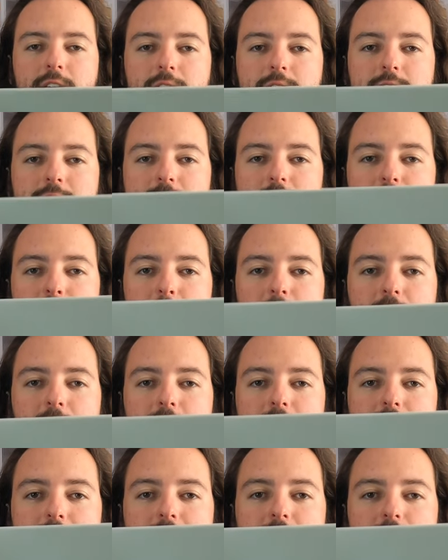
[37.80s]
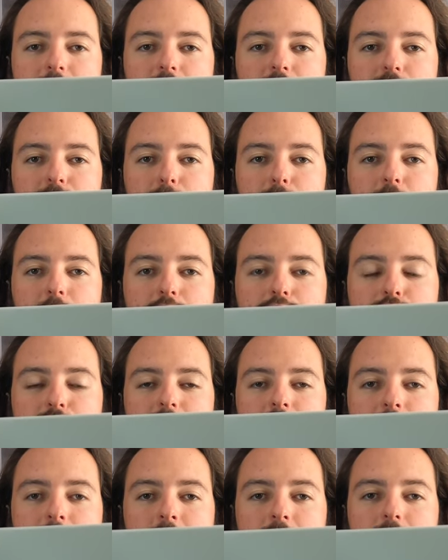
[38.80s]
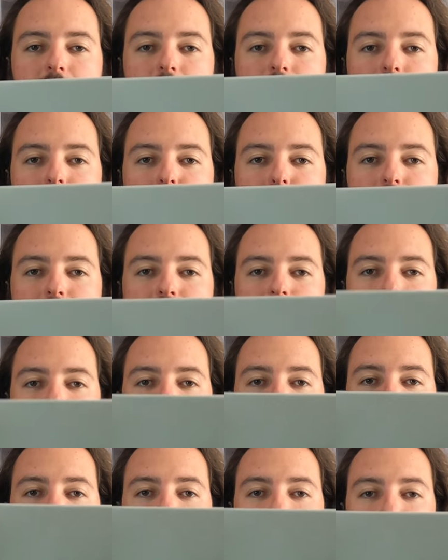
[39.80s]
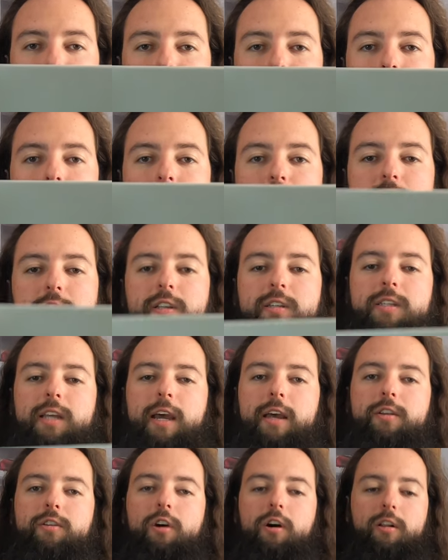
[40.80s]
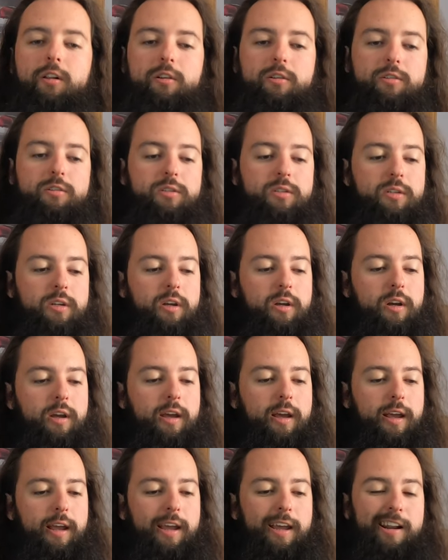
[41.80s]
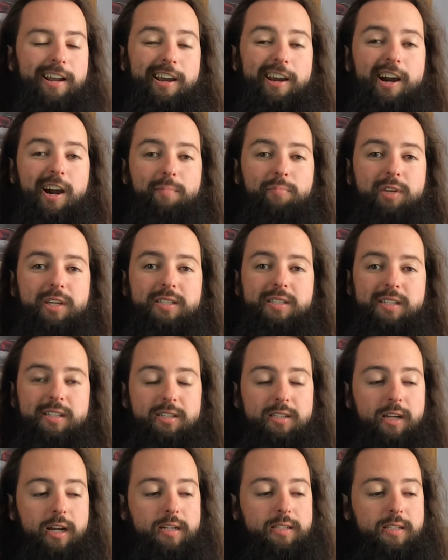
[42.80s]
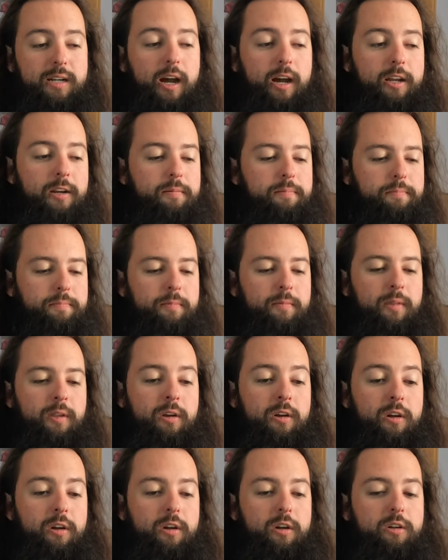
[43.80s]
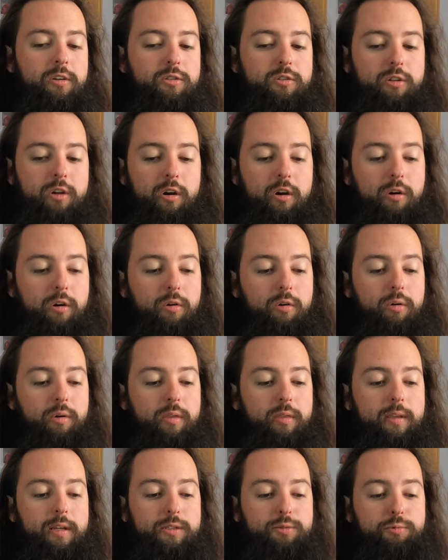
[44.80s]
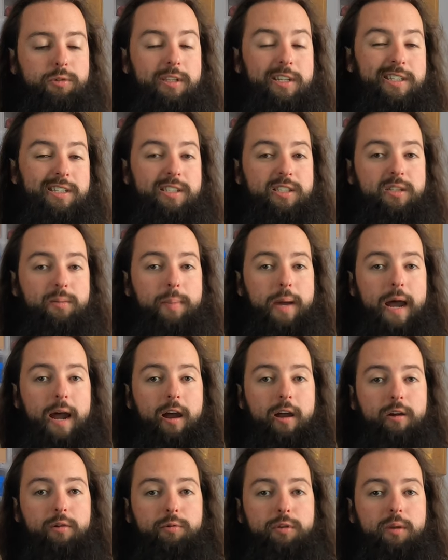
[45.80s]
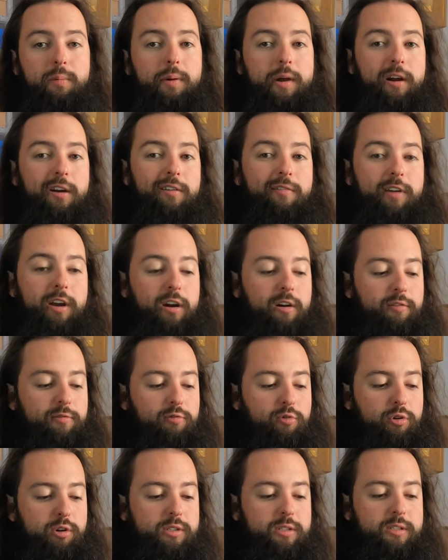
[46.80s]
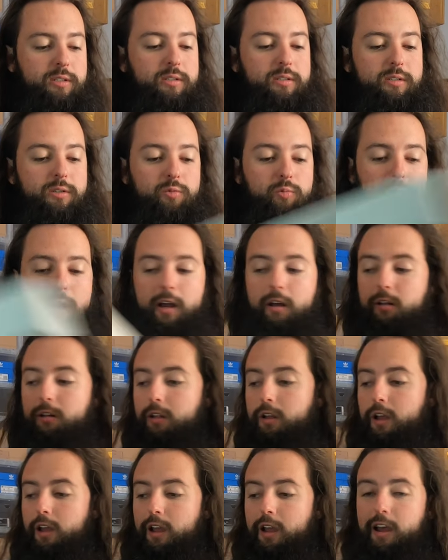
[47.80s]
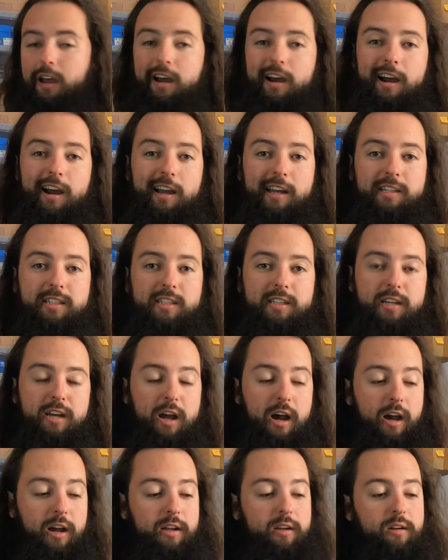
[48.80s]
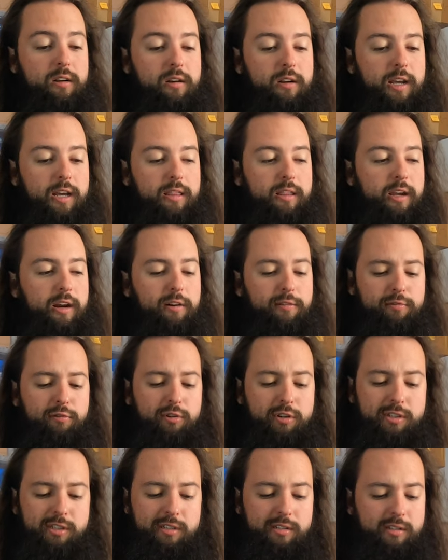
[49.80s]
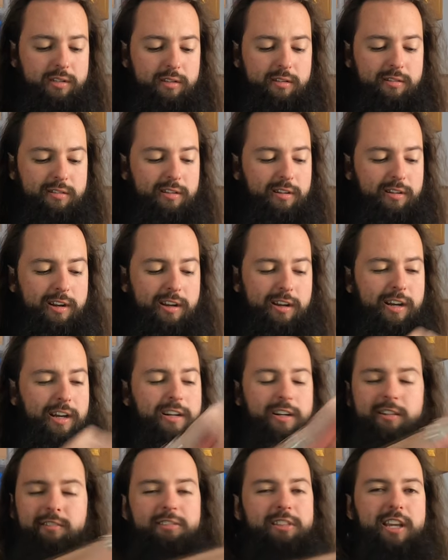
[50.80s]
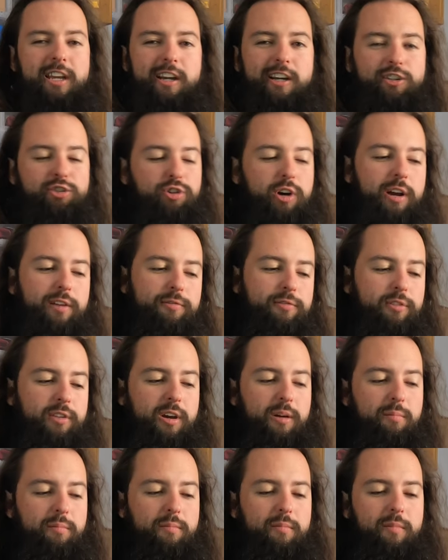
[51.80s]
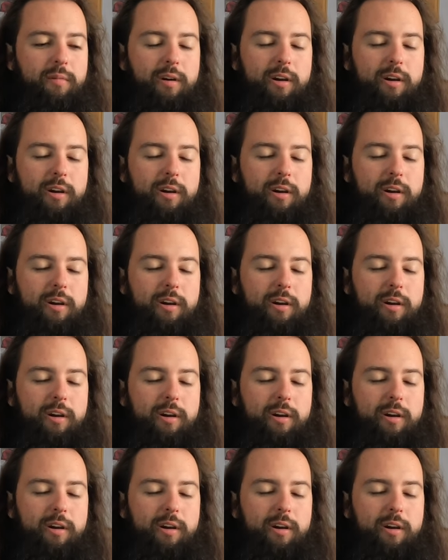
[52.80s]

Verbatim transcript: These came out, like I said, on March 9th. The retail price was $110 and I cop these in a size 9. So these release as a pack with a pair of Air Forces as well. I did not get the Air Forces. I don't even think I tried for them.